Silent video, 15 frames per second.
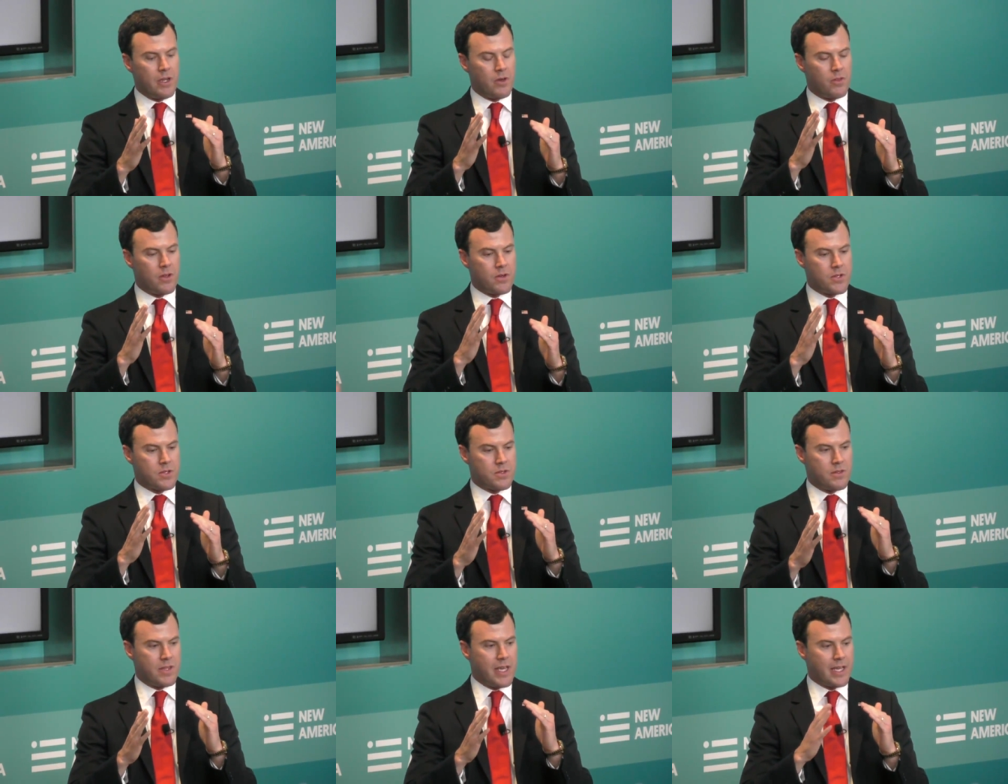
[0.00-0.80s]
you know,
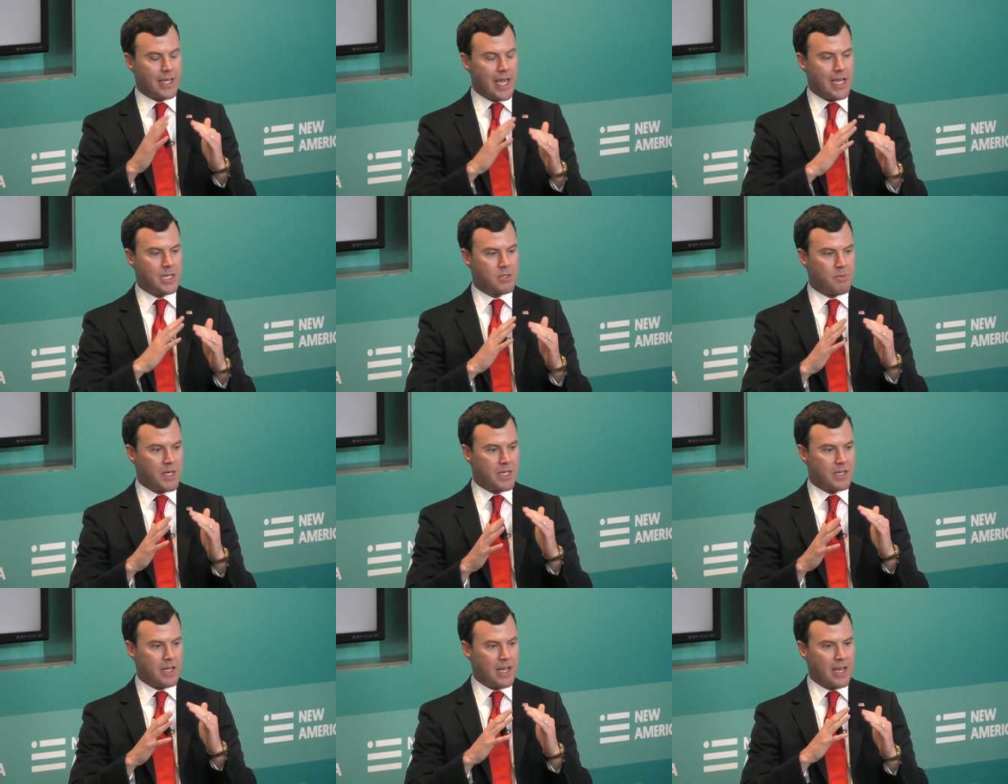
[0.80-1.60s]
there's the
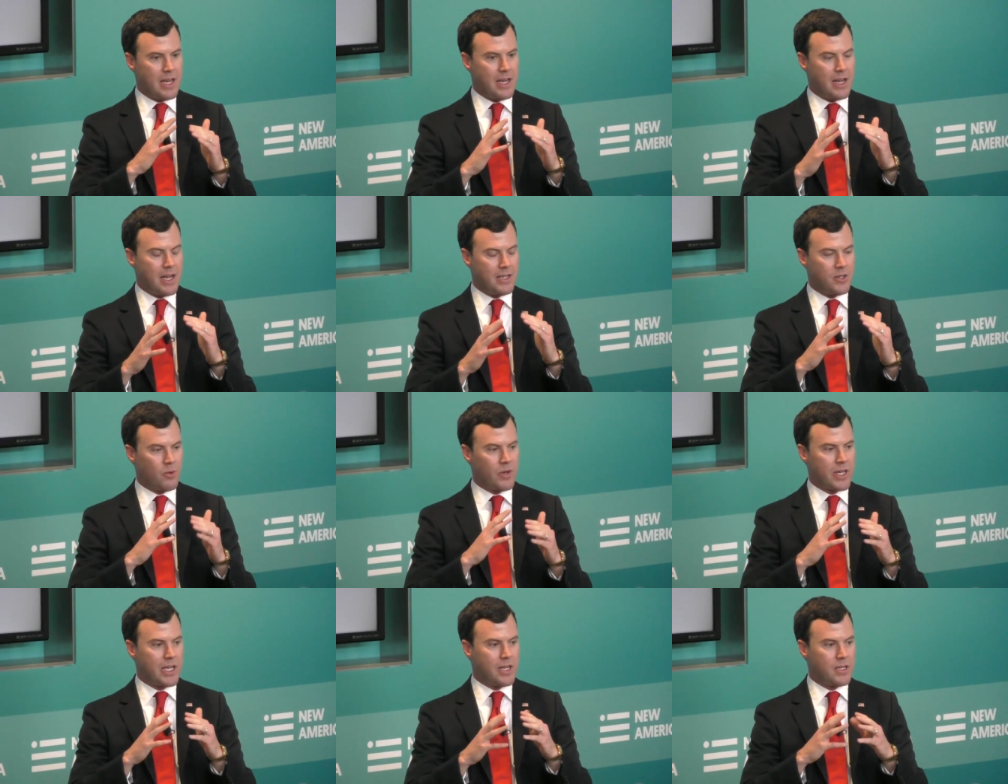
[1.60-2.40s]
engagement, and I
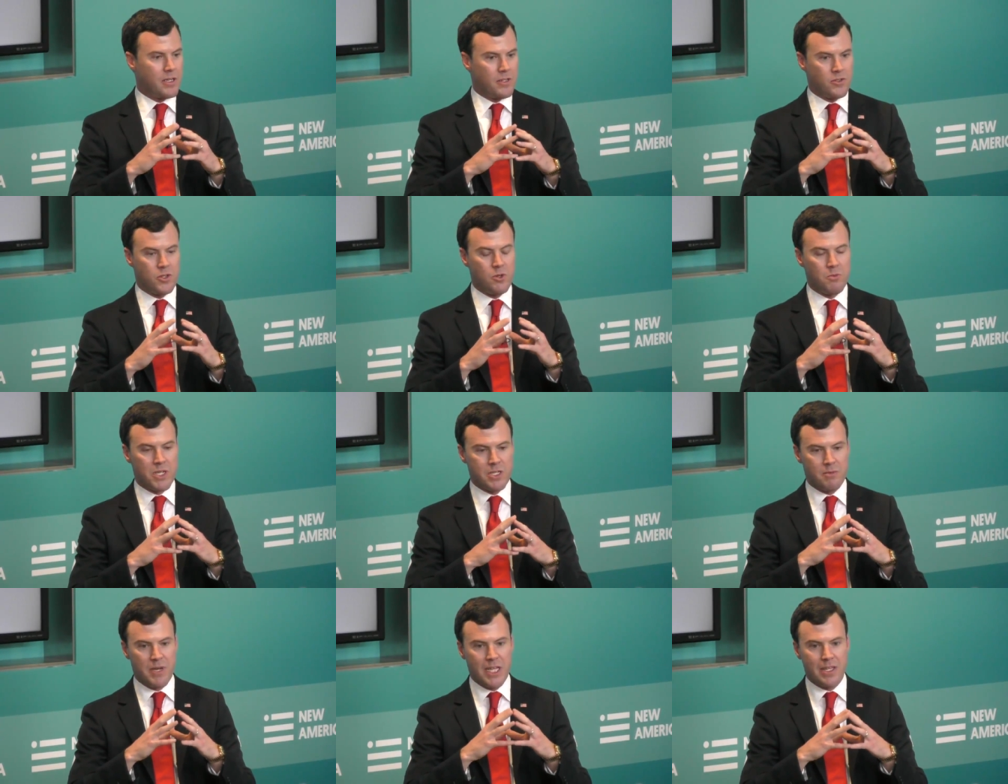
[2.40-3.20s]
don't want to get into too
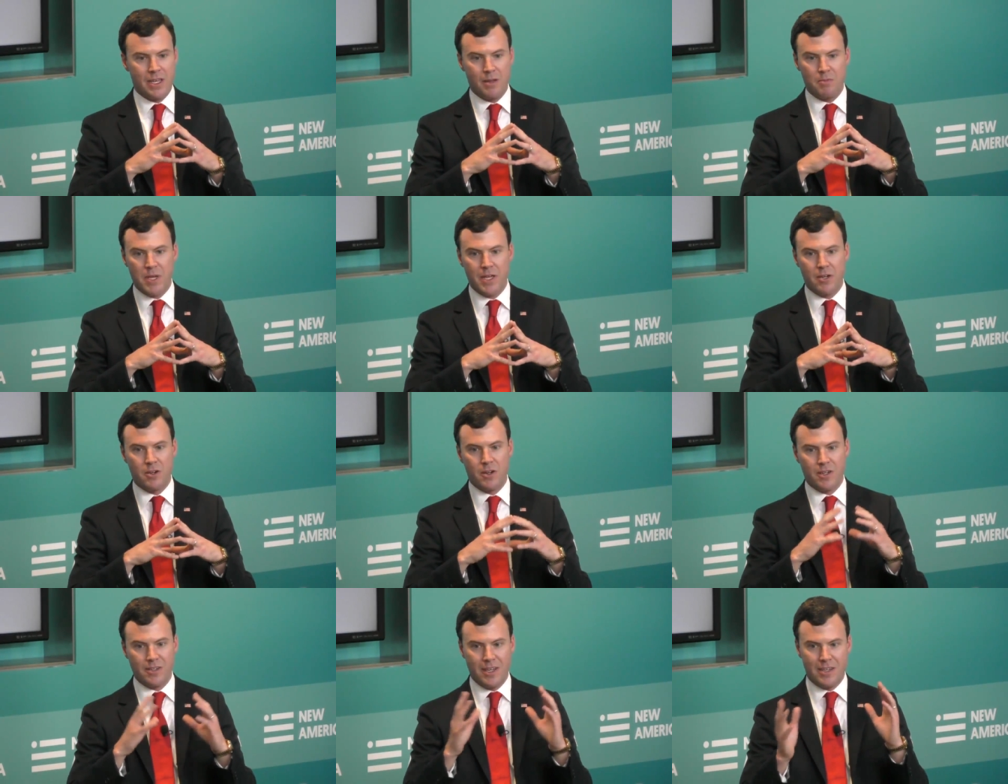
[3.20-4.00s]
much about that,
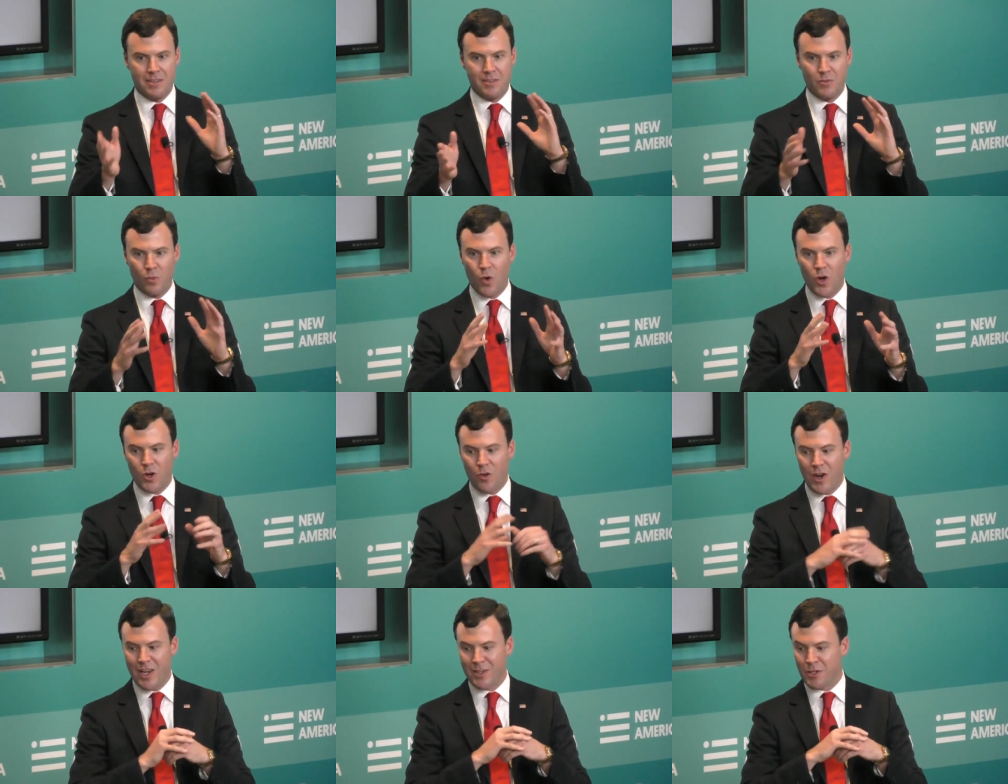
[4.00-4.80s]
Peter, and, and
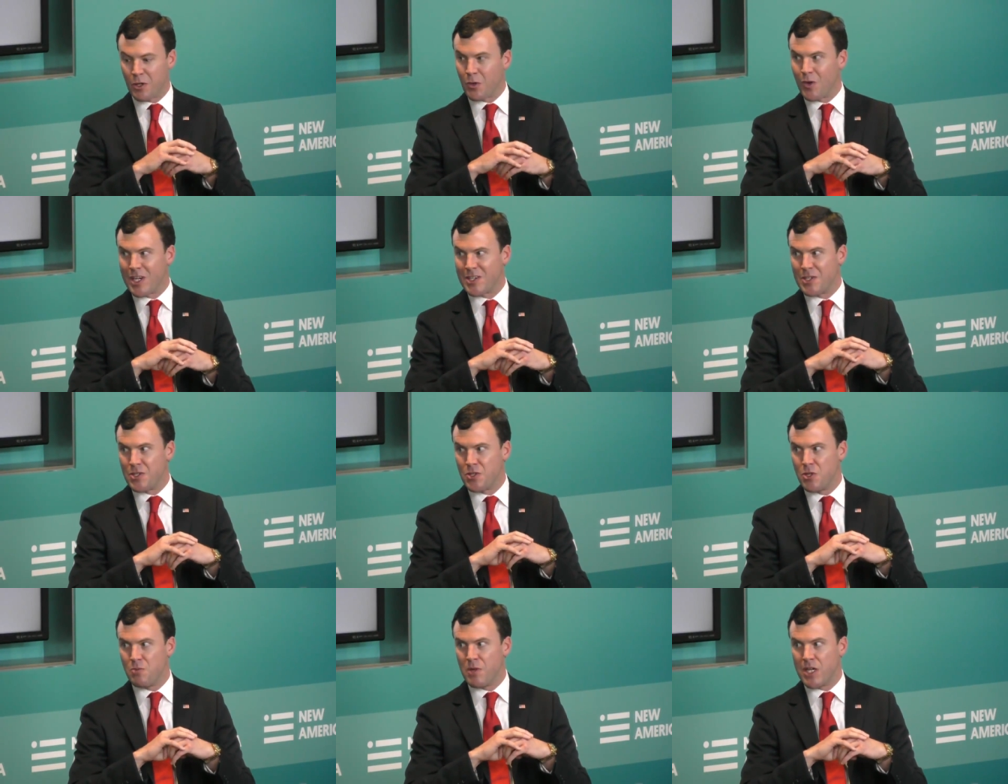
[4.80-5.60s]
walk around your
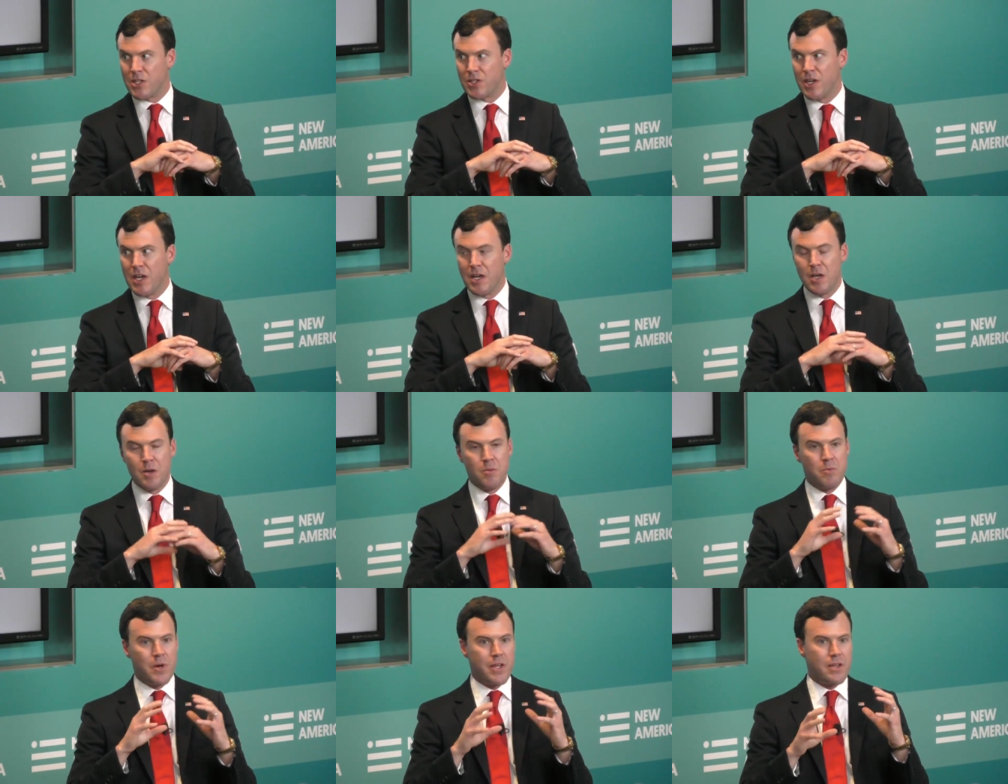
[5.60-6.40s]
question too much.
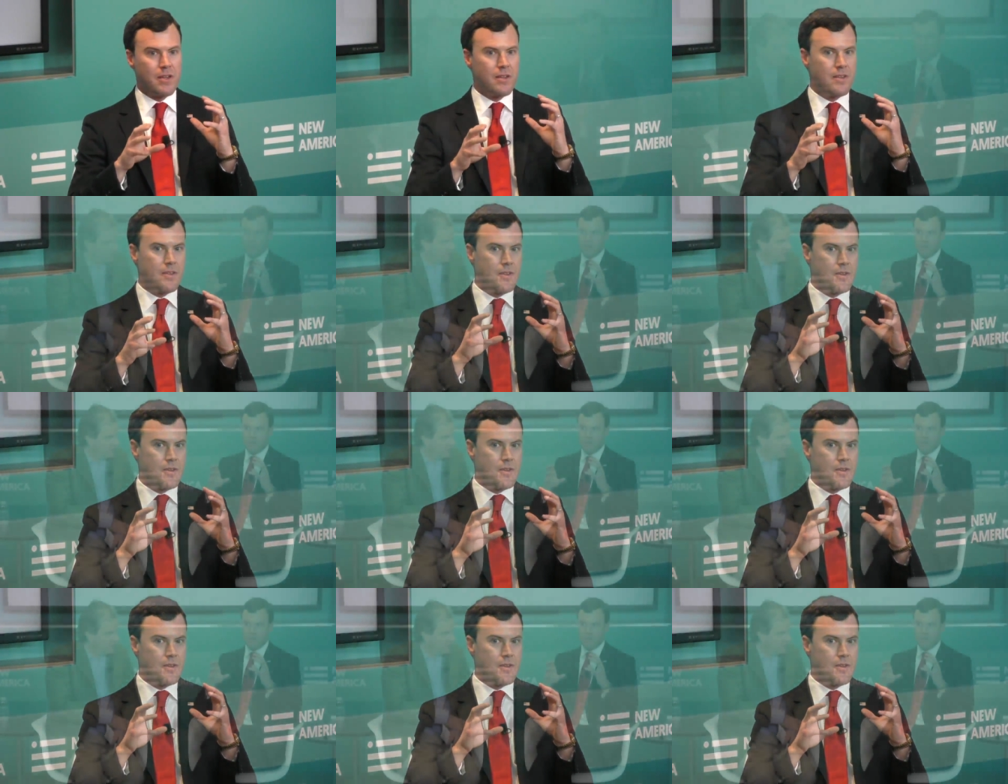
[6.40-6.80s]
But